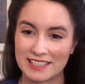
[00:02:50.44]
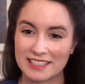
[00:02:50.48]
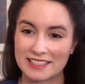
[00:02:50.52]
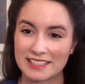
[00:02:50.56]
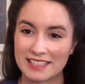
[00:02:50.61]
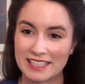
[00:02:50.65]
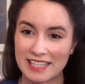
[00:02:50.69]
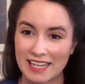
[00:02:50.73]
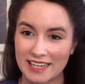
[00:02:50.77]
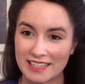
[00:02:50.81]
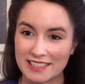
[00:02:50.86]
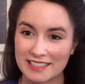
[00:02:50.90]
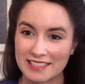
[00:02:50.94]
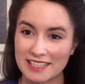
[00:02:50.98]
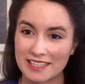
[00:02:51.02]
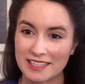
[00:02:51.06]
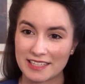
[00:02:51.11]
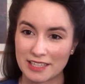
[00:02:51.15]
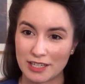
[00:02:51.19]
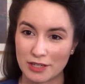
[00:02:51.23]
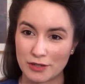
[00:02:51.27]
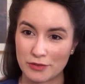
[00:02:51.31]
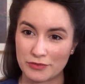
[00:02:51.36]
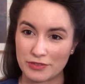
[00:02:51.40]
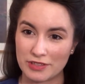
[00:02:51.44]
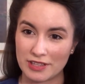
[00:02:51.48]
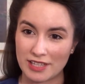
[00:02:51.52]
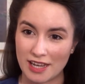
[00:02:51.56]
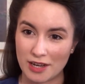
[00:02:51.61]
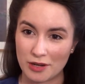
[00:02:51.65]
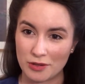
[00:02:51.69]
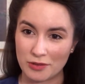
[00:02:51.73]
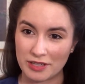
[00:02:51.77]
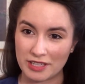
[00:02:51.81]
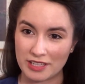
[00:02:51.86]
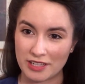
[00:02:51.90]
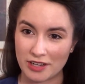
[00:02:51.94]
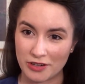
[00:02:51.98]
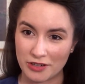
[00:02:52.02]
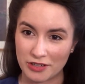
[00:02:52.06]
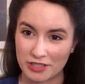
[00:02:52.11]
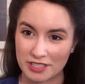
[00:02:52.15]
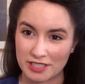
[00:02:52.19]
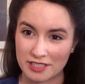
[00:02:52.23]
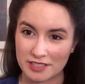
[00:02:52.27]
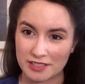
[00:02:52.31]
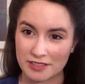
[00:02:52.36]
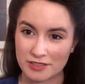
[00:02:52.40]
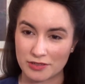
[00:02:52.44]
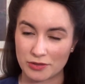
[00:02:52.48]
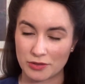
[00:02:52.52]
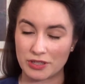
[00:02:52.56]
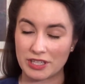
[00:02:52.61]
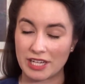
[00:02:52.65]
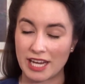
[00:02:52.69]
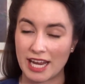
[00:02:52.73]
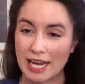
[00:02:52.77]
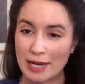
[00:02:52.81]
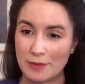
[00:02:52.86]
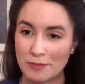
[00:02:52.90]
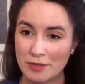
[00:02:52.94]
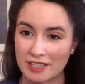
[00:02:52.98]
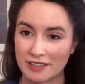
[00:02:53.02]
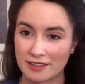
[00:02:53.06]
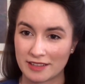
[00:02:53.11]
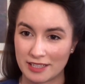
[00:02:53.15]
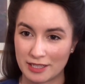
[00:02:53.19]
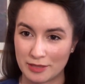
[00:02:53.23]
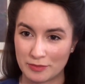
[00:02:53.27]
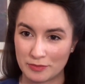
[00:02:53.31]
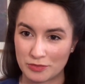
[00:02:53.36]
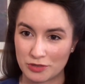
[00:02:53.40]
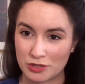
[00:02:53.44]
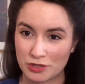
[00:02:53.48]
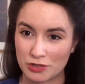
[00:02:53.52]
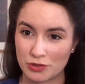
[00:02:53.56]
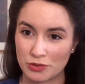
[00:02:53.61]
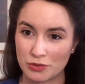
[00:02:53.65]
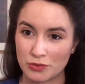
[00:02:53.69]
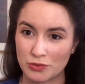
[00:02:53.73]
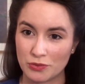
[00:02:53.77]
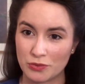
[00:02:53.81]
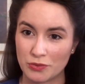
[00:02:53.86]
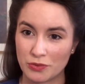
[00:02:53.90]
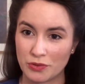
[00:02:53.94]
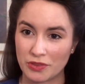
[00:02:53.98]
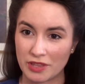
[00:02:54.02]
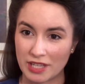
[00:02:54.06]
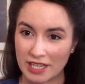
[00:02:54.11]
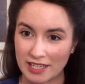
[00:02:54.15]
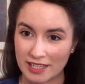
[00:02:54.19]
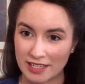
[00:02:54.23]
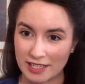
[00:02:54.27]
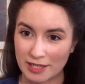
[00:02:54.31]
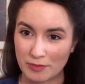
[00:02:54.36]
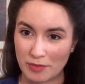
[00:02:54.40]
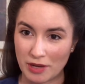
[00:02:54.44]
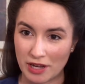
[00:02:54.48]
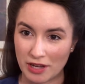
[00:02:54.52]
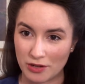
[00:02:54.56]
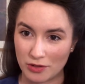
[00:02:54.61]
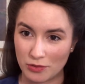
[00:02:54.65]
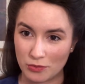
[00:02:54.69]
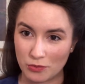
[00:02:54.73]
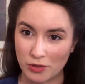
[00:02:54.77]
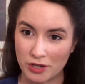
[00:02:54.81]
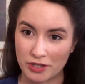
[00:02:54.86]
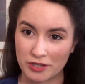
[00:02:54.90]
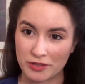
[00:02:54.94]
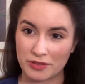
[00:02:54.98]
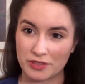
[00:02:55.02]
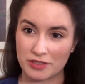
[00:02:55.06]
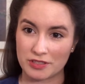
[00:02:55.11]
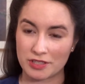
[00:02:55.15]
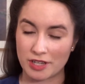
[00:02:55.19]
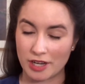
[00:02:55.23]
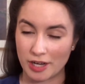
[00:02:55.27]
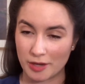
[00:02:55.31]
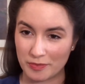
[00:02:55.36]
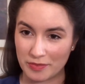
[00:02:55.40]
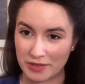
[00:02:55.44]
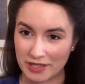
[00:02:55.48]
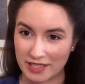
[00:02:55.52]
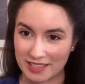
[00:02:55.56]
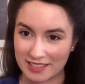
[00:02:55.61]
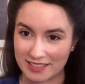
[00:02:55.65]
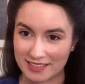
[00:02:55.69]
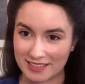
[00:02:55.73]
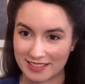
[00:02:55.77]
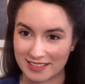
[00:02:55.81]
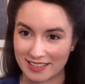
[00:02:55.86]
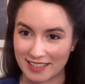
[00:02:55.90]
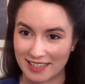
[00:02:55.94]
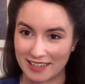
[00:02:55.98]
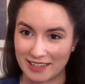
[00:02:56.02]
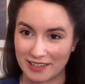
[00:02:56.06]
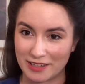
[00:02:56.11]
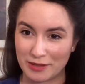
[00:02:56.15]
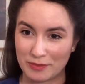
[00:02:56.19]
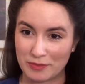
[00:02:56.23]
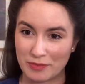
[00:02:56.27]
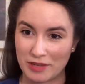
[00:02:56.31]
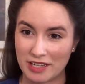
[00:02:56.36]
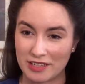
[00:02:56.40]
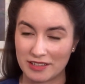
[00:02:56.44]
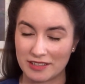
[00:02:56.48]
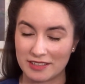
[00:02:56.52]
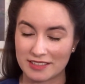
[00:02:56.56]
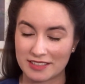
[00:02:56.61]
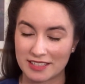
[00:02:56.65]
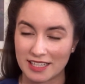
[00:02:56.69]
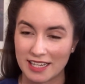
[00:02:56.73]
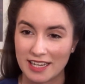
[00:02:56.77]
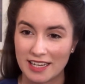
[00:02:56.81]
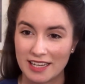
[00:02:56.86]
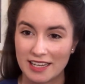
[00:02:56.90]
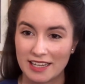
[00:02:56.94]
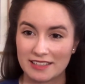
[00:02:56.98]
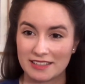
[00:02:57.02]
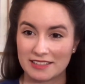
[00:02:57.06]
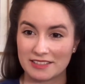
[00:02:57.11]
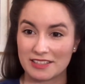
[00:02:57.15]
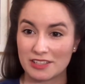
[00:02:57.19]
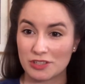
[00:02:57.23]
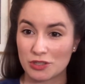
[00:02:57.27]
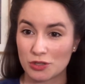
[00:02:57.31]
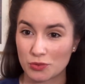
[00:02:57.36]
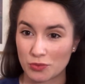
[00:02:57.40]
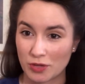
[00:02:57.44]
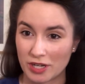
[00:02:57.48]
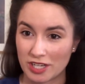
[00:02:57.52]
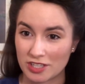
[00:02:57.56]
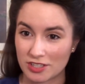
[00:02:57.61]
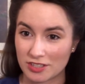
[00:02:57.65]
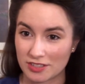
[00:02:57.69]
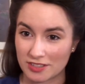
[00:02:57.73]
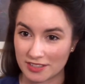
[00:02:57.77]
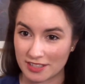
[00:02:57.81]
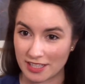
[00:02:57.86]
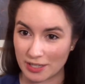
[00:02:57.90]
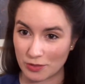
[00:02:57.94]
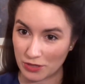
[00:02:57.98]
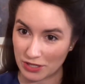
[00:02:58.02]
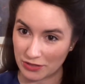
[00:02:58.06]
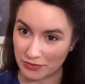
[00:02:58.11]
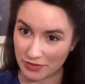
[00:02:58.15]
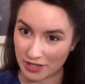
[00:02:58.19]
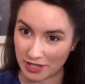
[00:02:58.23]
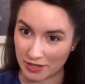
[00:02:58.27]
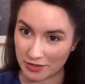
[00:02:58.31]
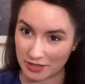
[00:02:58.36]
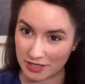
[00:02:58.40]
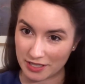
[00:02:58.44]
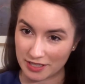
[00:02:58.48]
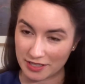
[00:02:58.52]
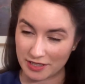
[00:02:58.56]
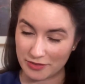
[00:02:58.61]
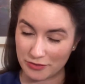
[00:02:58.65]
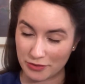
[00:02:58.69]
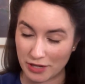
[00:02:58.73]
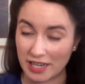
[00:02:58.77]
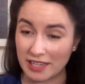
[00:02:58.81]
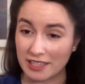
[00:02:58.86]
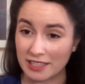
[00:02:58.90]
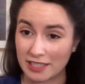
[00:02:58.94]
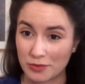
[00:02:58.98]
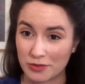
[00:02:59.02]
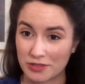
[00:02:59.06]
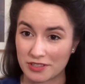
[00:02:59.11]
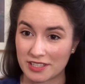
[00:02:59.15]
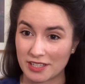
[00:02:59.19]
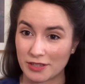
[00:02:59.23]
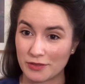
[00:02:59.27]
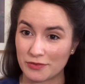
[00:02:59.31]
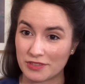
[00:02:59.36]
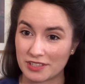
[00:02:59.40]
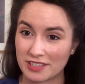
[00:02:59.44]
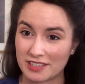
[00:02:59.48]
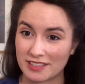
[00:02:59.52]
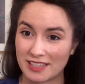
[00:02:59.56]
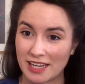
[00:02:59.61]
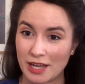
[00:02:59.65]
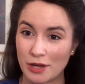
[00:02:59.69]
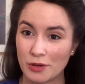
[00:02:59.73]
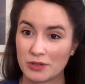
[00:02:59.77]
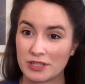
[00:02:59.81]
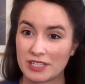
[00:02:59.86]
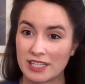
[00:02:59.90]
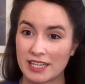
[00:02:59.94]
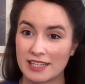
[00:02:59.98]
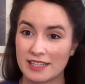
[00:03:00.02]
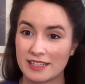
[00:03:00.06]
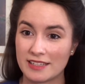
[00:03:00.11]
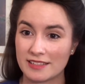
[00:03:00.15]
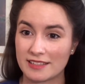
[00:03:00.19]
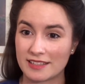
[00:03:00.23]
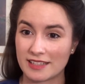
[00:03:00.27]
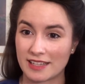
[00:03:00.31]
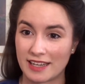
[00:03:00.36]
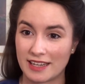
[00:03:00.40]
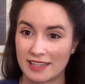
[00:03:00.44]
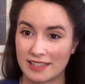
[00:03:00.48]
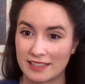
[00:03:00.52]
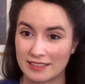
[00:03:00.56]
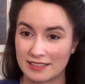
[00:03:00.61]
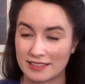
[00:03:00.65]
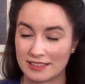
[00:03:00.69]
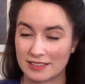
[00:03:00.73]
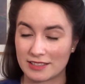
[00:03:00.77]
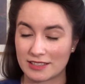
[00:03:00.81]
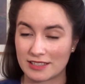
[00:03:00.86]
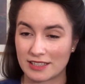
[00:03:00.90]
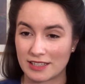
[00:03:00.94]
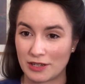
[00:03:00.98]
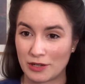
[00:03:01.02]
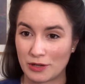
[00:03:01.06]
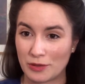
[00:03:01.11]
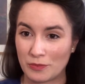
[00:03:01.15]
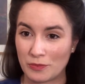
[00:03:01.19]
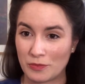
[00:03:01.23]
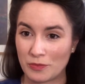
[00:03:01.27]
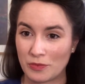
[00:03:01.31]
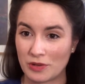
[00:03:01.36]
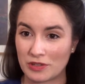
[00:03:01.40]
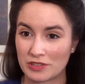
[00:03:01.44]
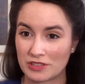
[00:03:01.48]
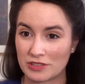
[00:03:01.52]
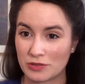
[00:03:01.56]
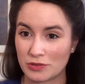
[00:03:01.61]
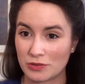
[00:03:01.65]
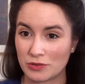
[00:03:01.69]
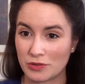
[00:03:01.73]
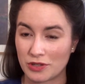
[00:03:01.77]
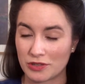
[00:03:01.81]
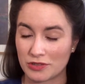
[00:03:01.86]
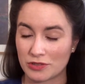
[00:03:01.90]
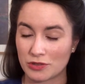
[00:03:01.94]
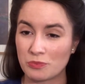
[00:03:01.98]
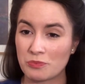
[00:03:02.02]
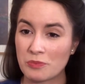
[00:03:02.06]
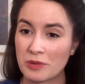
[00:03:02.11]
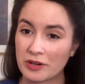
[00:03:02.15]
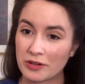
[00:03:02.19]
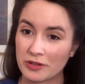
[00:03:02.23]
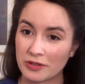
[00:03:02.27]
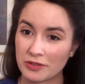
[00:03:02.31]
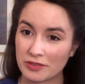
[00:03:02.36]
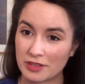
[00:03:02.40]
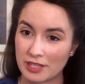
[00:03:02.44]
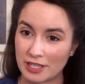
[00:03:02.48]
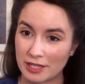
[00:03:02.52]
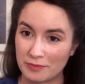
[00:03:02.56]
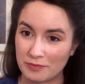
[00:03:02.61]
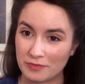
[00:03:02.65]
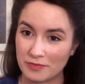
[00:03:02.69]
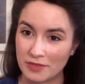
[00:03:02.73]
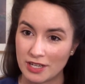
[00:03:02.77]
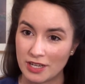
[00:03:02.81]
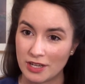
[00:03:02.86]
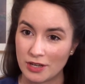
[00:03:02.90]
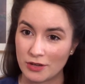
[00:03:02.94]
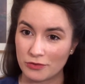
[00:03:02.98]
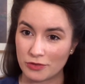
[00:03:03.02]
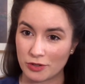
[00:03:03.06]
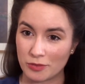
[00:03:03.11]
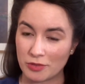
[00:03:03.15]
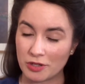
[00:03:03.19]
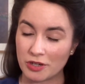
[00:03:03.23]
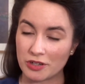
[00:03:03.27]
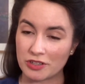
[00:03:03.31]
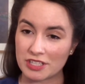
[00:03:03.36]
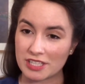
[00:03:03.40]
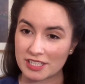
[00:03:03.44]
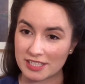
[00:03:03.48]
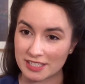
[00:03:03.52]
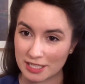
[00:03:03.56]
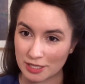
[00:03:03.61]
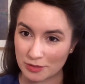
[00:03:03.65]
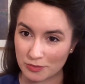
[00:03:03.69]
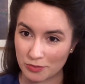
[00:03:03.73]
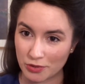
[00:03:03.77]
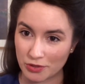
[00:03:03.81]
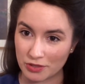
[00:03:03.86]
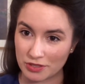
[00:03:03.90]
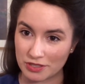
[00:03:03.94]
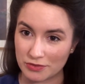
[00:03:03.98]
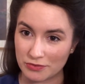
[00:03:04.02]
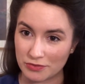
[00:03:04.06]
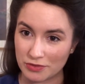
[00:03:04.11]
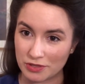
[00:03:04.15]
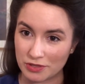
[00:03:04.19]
It's the idea of allowing artists or enabling them to think about what are the topics and the situations that we find ourselves in nowadays, and to also mirror them from an artistic point of